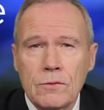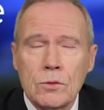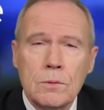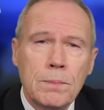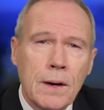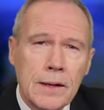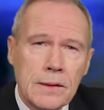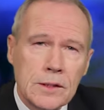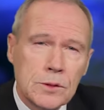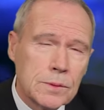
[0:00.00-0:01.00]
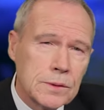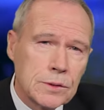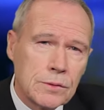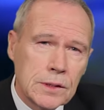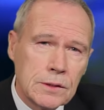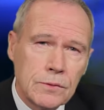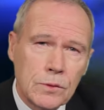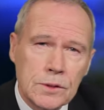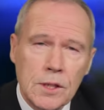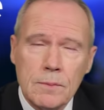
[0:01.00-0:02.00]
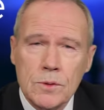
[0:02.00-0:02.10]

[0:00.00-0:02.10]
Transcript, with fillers: Ignore the bad news and media